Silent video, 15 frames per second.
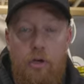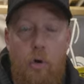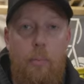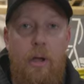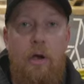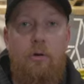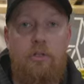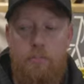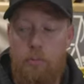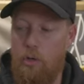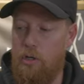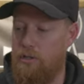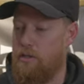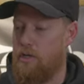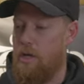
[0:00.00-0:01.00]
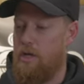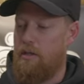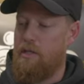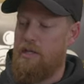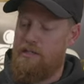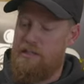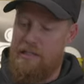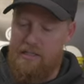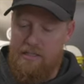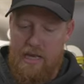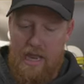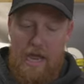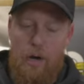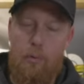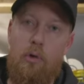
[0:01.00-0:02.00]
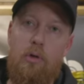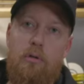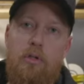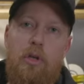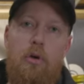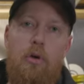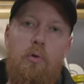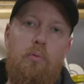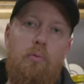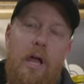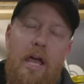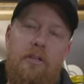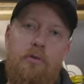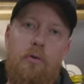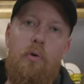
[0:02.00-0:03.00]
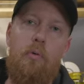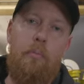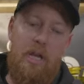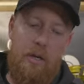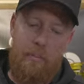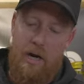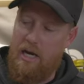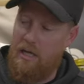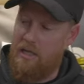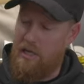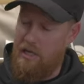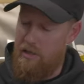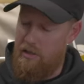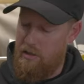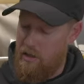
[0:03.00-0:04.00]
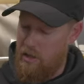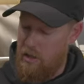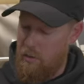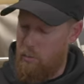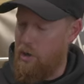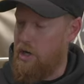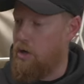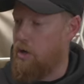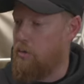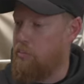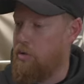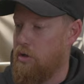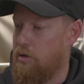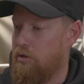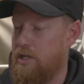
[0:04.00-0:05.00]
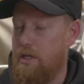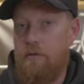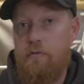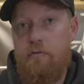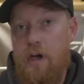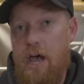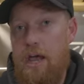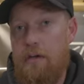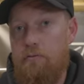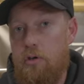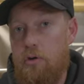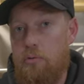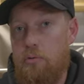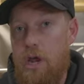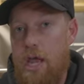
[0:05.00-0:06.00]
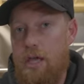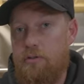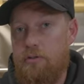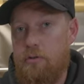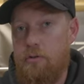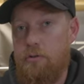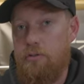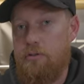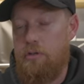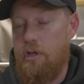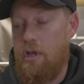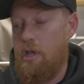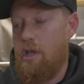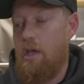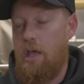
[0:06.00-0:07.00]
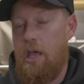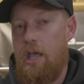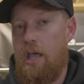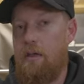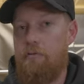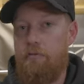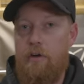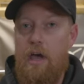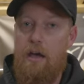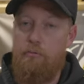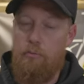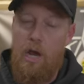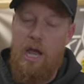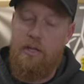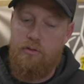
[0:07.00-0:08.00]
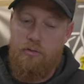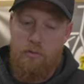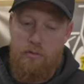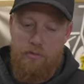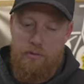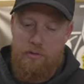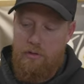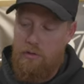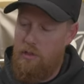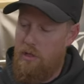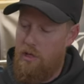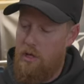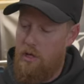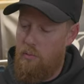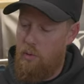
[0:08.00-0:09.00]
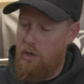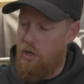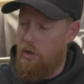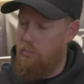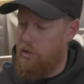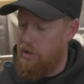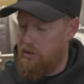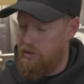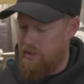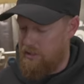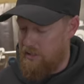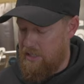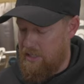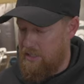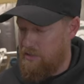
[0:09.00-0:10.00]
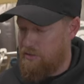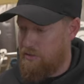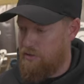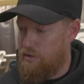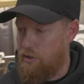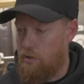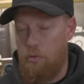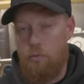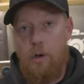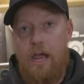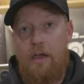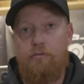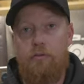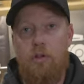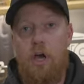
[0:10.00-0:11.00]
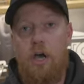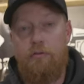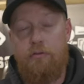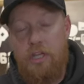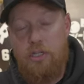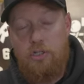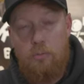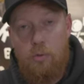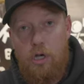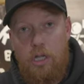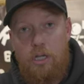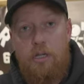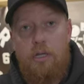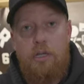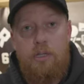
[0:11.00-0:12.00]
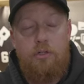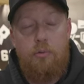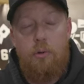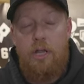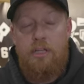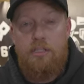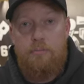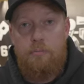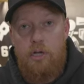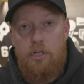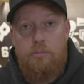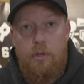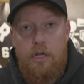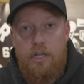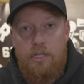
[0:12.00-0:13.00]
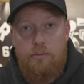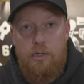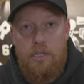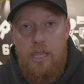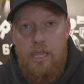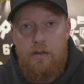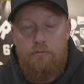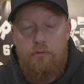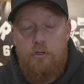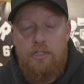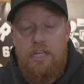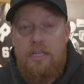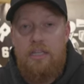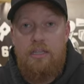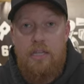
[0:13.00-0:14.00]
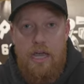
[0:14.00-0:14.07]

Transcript: at Go Power Sports. This is our Little Rascal Mini Bike Kit. We are building five Little Rascals and five Rascals. We are building these to raffle off each one to raise as much money as we can for Teen